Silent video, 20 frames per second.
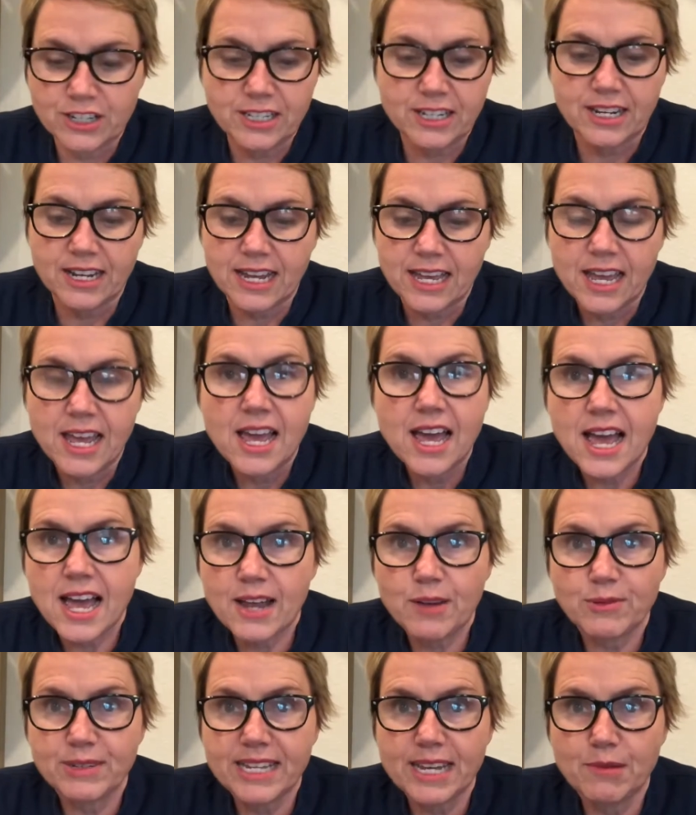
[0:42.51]
And I
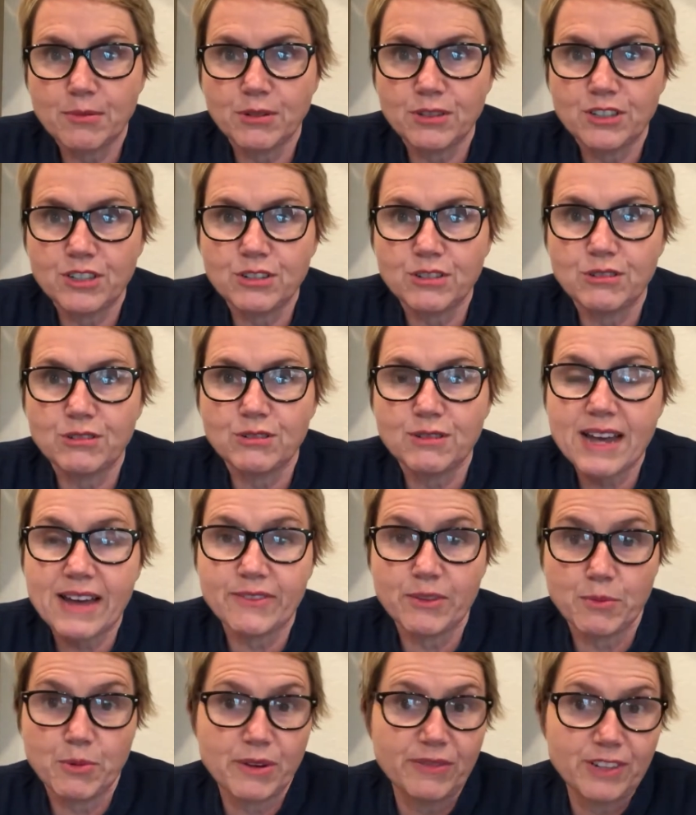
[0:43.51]
was able to have
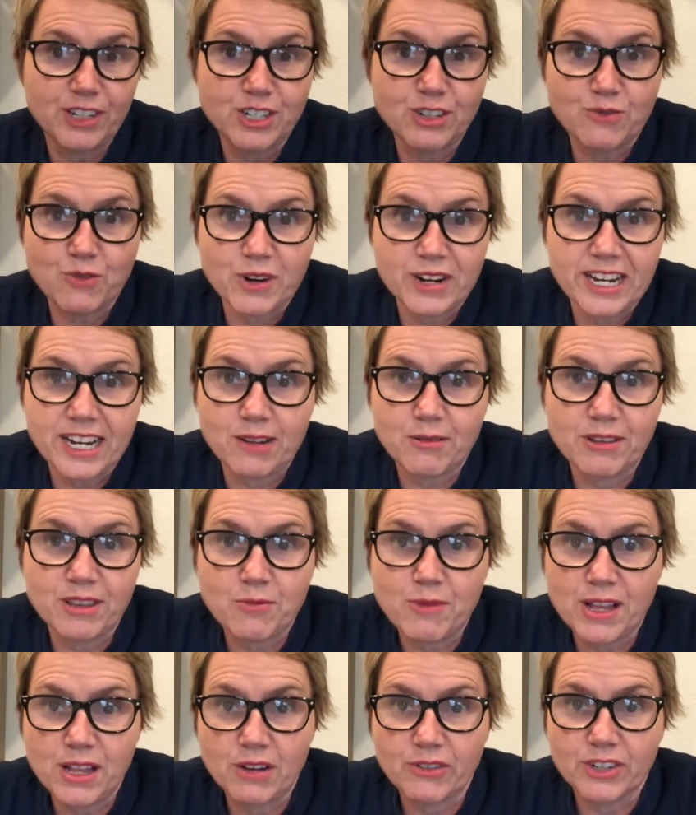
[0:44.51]
the privilege of working with
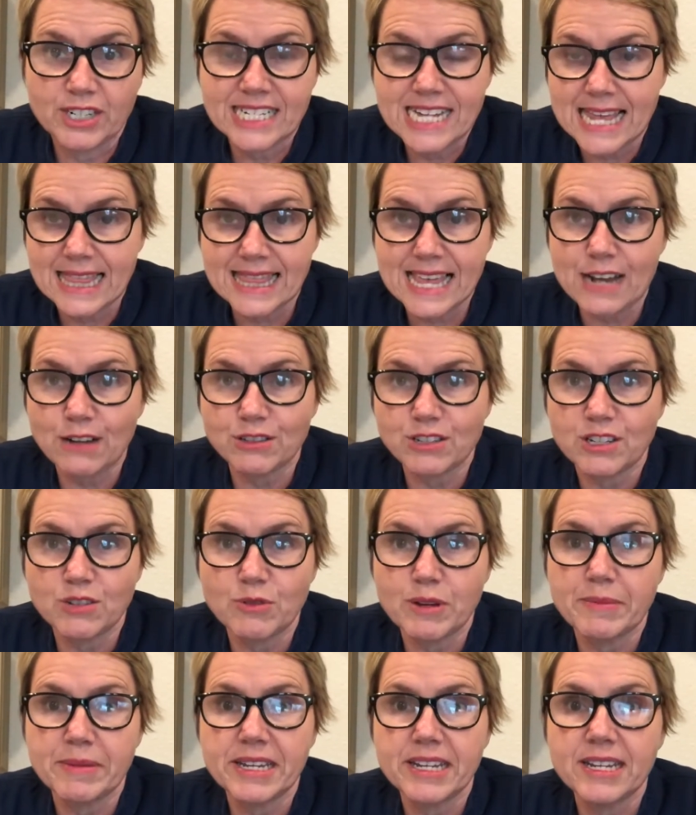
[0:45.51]
well over 10,000
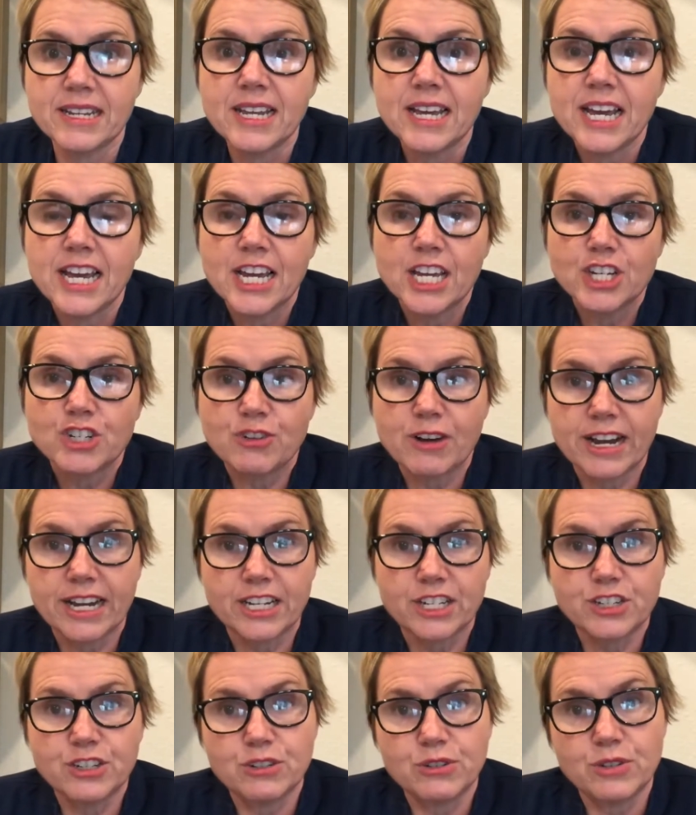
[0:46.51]
women,
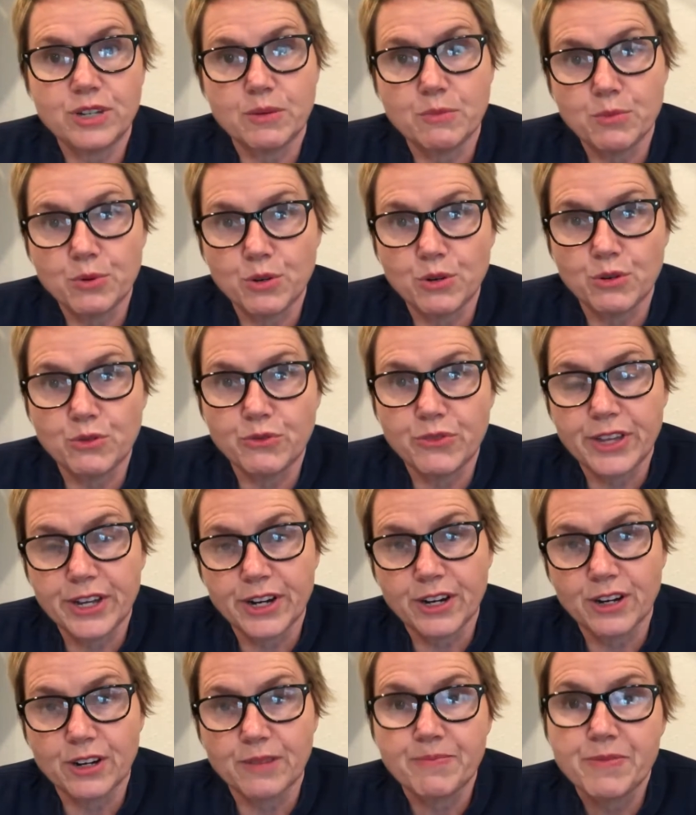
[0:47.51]
trying to improve
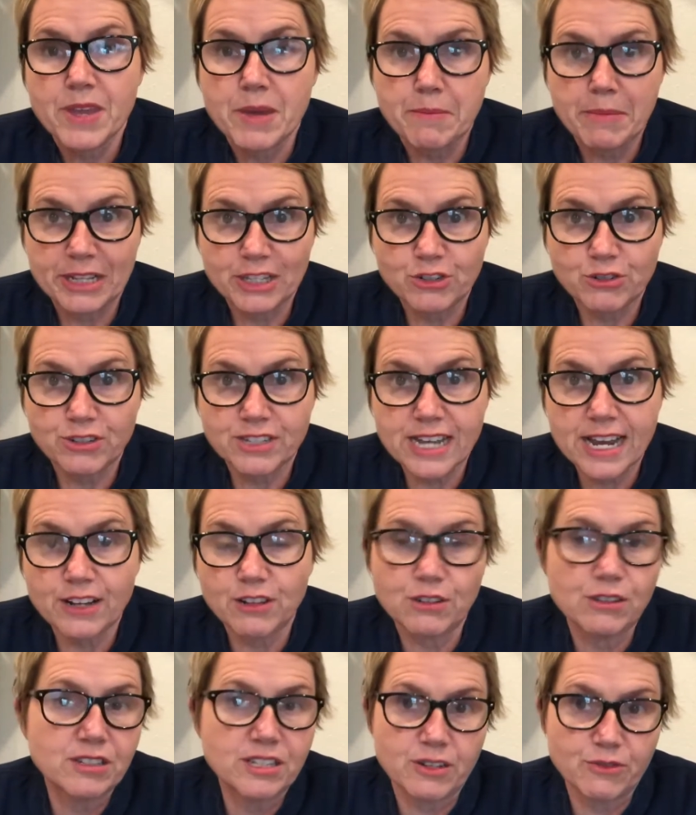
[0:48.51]
their menstrual
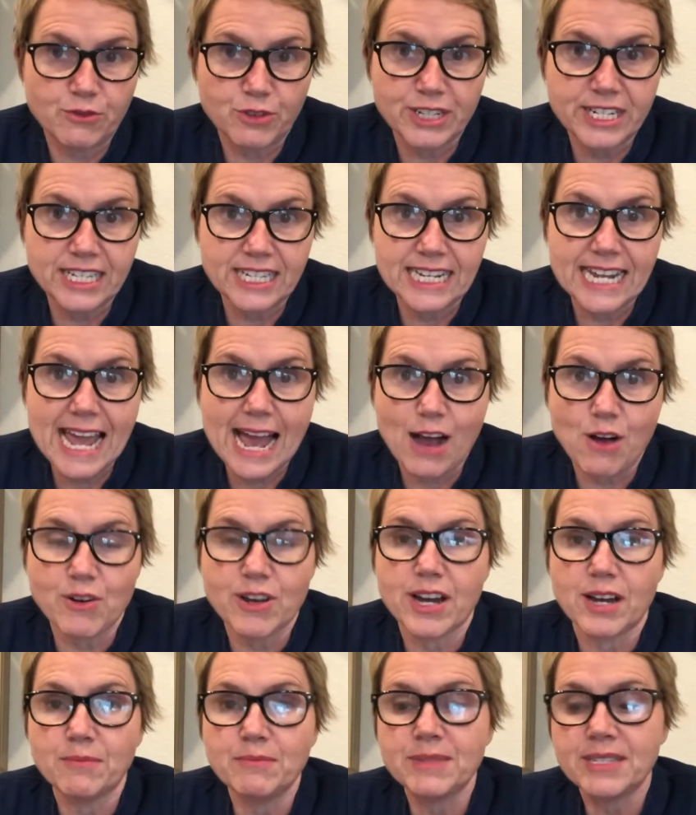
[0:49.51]
cycles and fertility
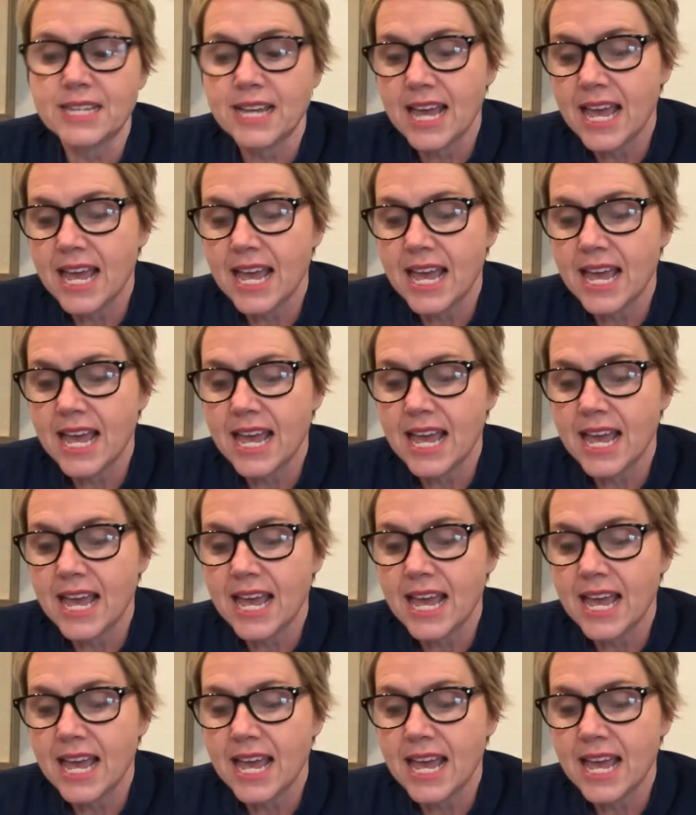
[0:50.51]
outcomes.